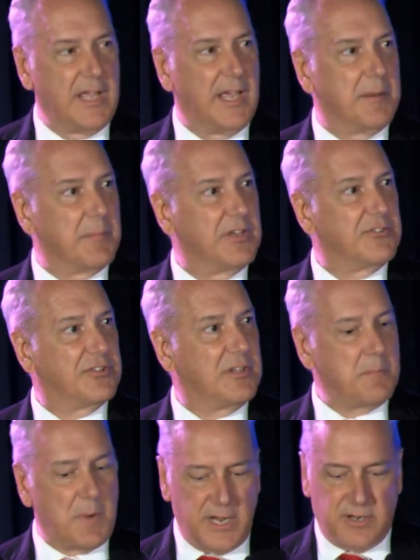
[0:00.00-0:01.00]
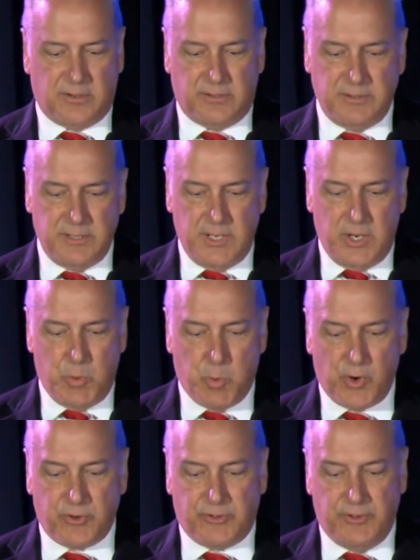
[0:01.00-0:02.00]
And my son, Michael, who
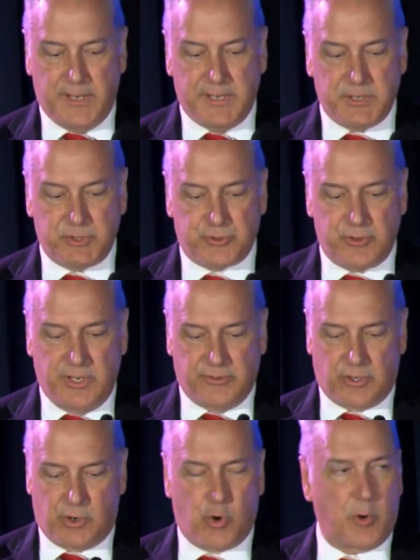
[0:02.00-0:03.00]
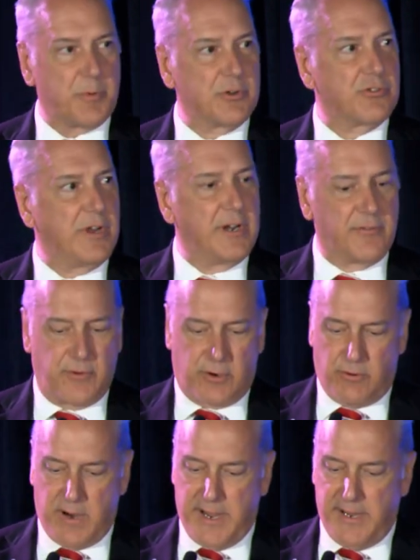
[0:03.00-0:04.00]
works in the industry as a corporate trainer for
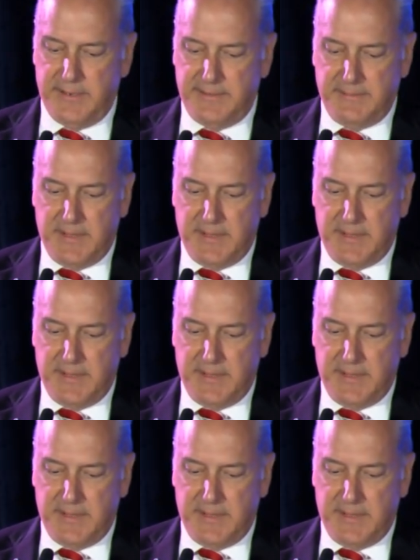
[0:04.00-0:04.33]
Gray.